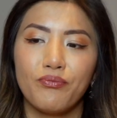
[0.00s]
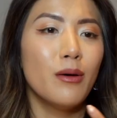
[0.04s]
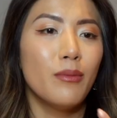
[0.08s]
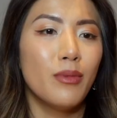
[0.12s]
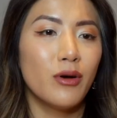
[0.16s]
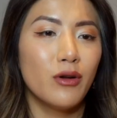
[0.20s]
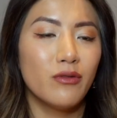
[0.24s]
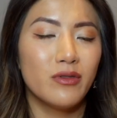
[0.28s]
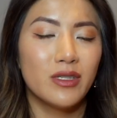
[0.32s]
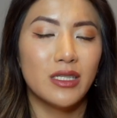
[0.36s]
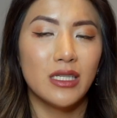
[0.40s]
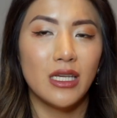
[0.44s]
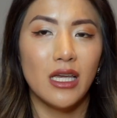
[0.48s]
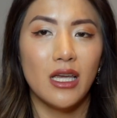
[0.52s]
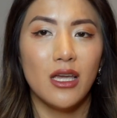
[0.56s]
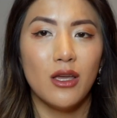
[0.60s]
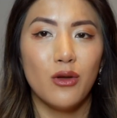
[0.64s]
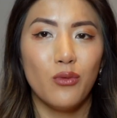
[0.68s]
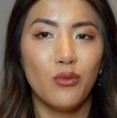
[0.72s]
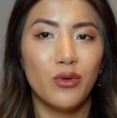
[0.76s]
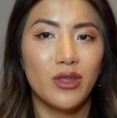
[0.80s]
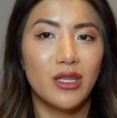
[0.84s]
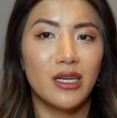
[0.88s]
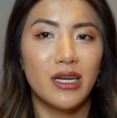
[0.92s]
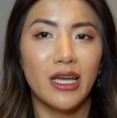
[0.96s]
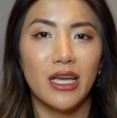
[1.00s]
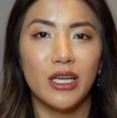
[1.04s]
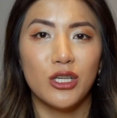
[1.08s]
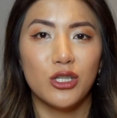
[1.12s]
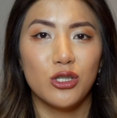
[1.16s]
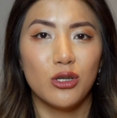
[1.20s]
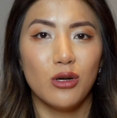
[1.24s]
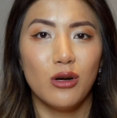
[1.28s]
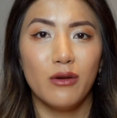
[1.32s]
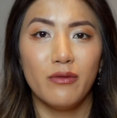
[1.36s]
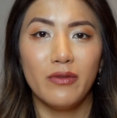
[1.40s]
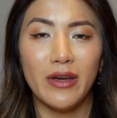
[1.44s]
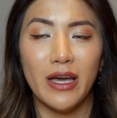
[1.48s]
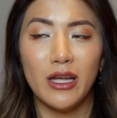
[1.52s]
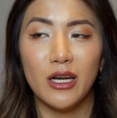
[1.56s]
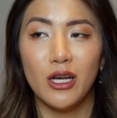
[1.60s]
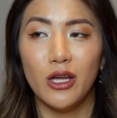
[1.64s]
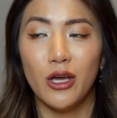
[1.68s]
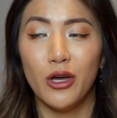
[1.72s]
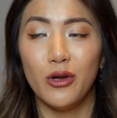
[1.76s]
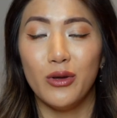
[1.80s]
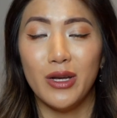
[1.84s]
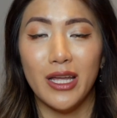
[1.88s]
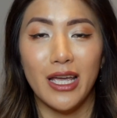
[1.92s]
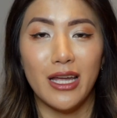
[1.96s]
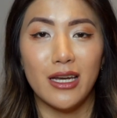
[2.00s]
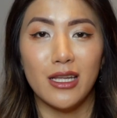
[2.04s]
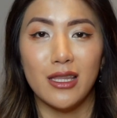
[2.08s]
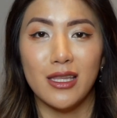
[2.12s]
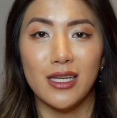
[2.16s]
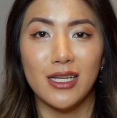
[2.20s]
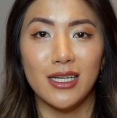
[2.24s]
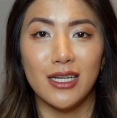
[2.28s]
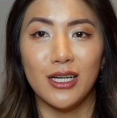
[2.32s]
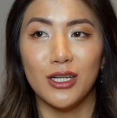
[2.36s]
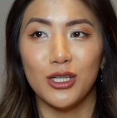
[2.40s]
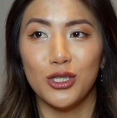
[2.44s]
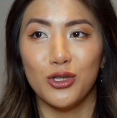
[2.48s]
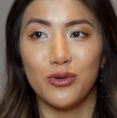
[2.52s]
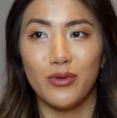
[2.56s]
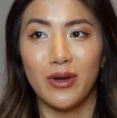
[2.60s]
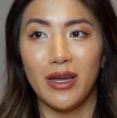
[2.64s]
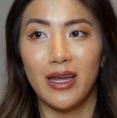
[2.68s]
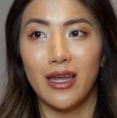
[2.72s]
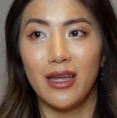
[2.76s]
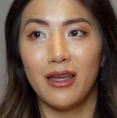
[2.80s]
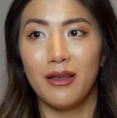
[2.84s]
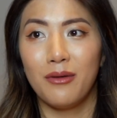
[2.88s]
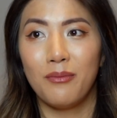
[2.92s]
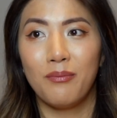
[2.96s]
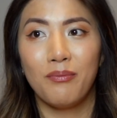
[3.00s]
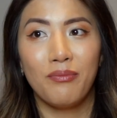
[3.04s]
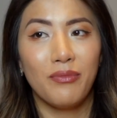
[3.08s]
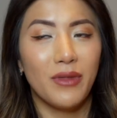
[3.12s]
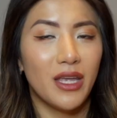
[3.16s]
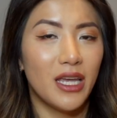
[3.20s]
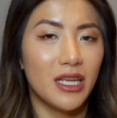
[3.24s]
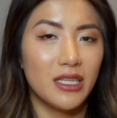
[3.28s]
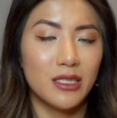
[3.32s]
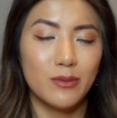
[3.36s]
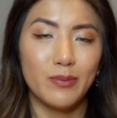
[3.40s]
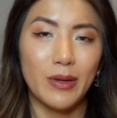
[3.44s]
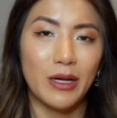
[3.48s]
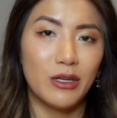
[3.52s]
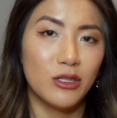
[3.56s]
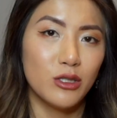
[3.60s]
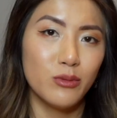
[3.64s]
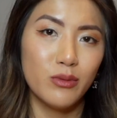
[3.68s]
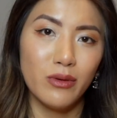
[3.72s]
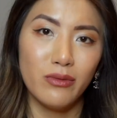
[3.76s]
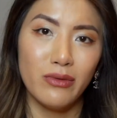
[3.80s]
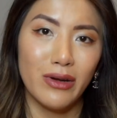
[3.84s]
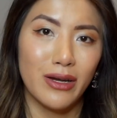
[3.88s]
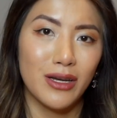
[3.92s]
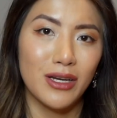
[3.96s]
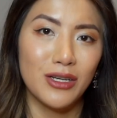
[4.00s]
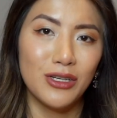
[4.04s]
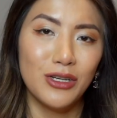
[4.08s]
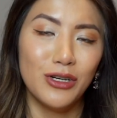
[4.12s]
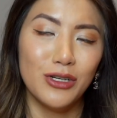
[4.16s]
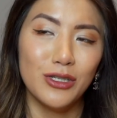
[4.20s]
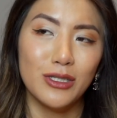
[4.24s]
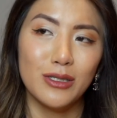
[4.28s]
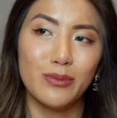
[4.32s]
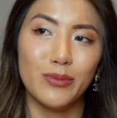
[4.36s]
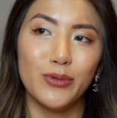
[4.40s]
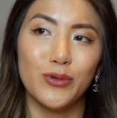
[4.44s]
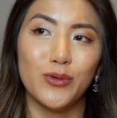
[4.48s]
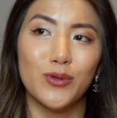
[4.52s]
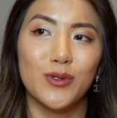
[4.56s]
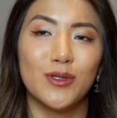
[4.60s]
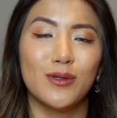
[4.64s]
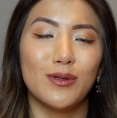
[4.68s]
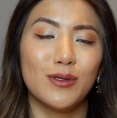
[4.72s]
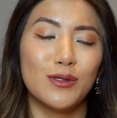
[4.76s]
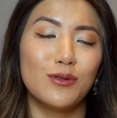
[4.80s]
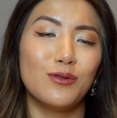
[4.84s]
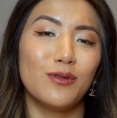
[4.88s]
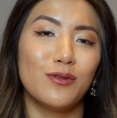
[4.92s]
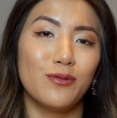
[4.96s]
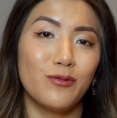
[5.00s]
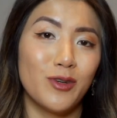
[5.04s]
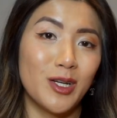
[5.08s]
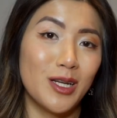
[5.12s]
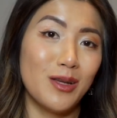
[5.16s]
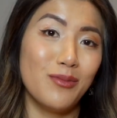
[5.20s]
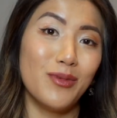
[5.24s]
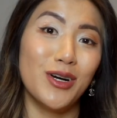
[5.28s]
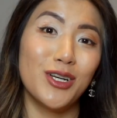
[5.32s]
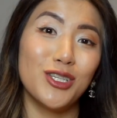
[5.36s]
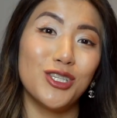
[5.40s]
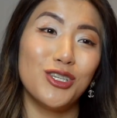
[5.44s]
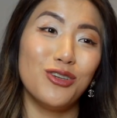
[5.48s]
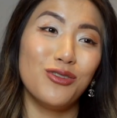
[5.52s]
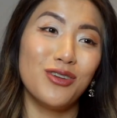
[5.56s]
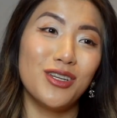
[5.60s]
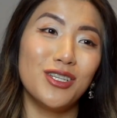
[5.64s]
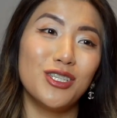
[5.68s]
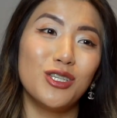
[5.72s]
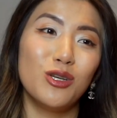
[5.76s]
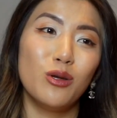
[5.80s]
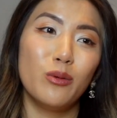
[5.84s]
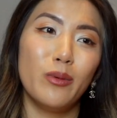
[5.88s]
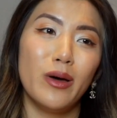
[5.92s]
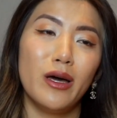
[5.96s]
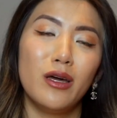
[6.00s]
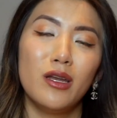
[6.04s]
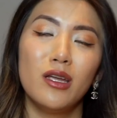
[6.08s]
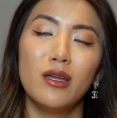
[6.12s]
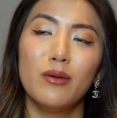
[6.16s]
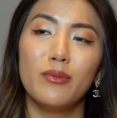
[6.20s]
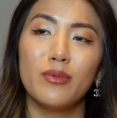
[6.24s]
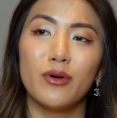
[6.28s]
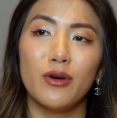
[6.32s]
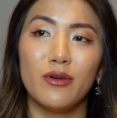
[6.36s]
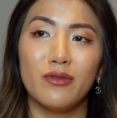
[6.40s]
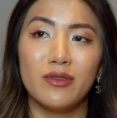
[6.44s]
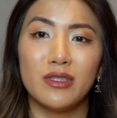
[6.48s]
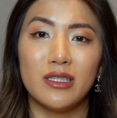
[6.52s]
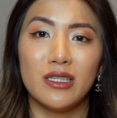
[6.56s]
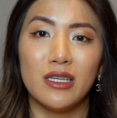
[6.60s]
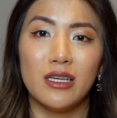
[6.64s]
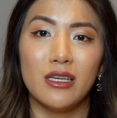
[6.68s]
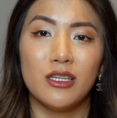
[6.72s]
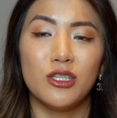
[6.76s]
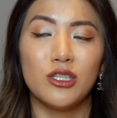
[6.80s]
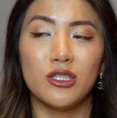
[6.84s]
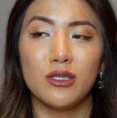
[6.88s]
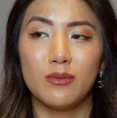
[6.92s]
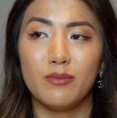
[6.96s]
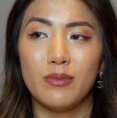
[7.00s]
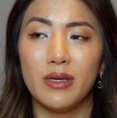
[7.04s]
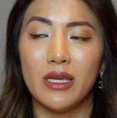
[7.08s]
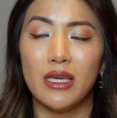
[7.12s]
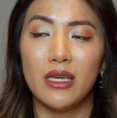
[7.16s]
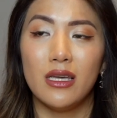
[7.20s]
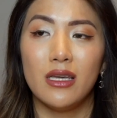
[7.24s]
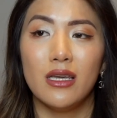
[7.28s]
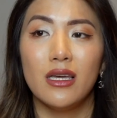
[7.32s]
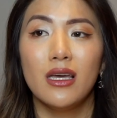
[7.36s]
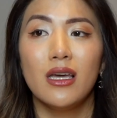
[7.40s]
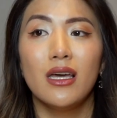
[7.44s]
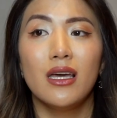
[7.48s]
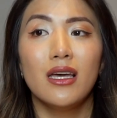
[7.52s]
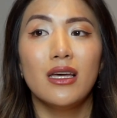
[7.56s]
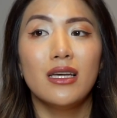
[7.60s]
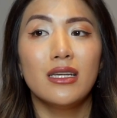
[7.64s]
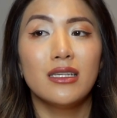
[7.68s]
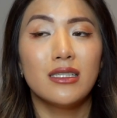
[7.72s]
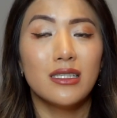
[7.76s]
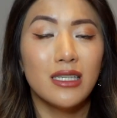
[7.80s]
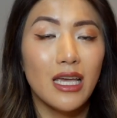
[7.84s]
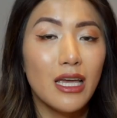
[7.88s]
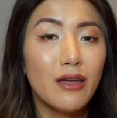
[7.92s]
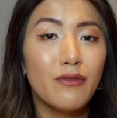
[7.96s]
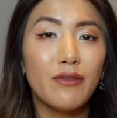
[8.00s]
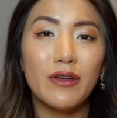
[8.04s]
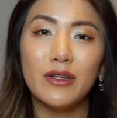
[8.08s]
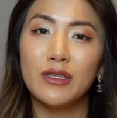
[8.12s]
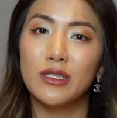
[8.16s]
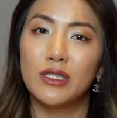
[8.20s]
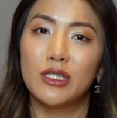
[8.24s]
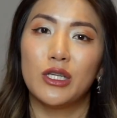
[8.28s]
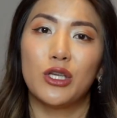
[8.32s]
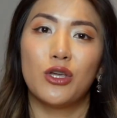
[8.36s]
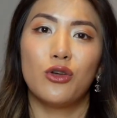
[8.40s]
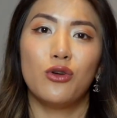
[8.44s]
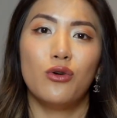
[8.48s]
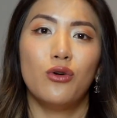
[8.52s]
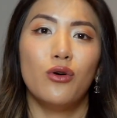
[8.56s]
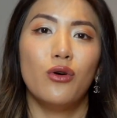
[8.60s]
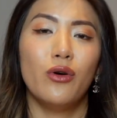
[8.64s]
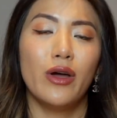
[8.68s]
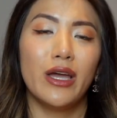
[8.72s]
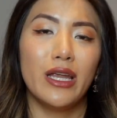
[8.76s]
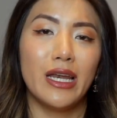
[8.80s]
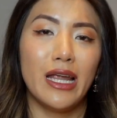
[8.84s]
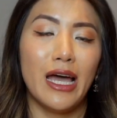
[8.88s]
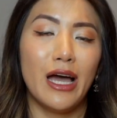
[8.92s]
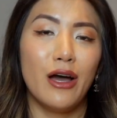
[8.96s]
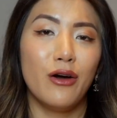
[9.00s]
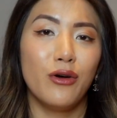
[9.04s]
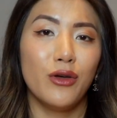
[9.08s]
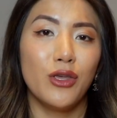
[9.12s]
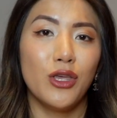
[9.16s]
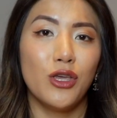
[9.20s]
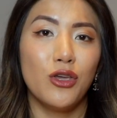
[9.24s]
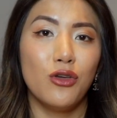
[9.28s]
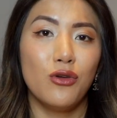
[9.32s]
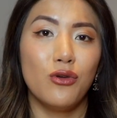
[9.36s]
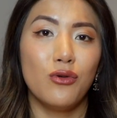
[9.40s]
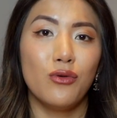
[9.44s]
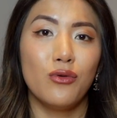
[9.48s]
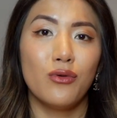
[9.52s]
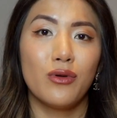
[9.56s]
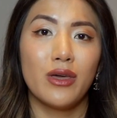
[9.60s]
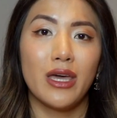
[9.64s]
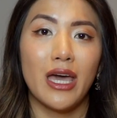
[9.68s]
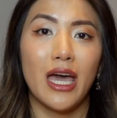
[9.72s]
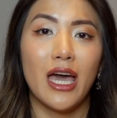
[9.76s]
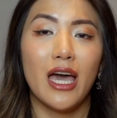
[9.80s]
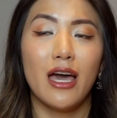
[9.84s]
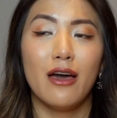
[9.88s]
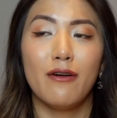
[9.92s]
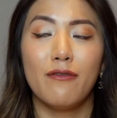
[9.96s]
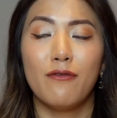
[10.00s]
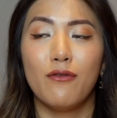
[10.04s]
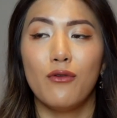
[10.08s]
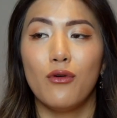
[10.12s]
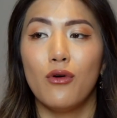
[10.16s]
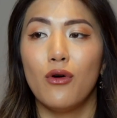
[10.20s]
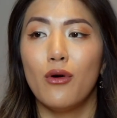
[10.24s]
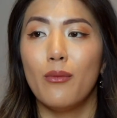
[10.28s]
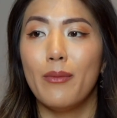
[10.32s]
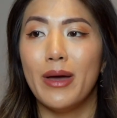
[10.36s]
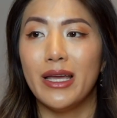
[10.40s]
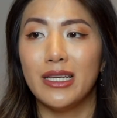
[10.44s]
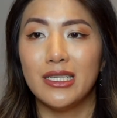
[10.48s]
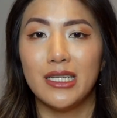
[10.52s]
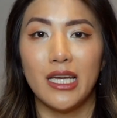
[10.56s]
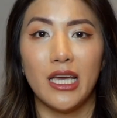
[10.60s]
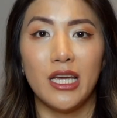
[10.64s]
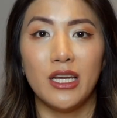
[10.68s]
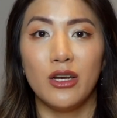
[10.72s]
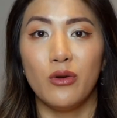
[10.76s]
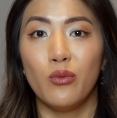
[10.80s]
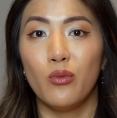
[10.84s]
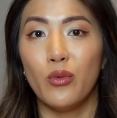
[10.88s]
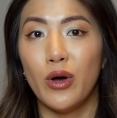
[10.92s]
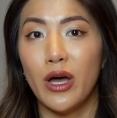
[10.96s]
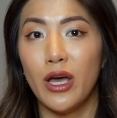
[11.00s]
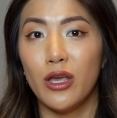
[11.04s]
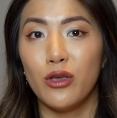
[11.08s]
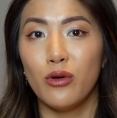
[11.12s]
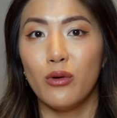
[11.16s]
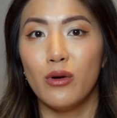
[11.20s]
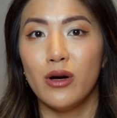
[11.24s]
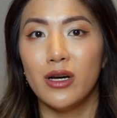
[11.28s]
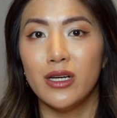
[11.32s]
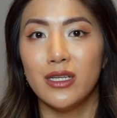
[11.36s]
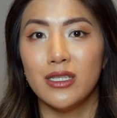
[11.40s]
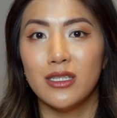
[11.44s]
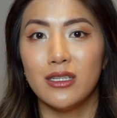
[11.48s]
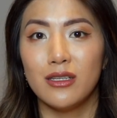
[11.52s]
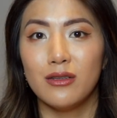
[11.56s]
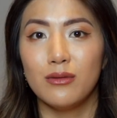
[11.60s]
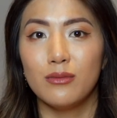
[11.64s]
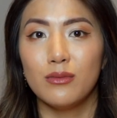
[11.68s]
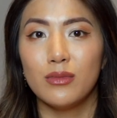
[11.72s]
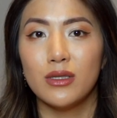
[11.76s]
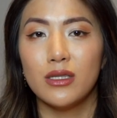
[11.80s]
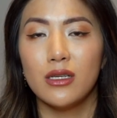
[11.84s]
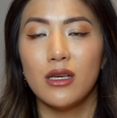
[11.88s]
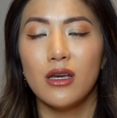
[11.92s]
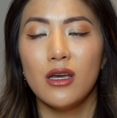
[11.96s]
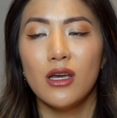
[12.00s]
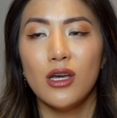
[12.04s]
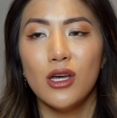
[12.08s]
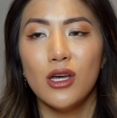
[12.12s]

But obviously with the nature of owning anything luxury, it's bound to be recognized for. So it's not really much you can do about it, but obviously just be safe and secure in how you care for, maintain and wear your items.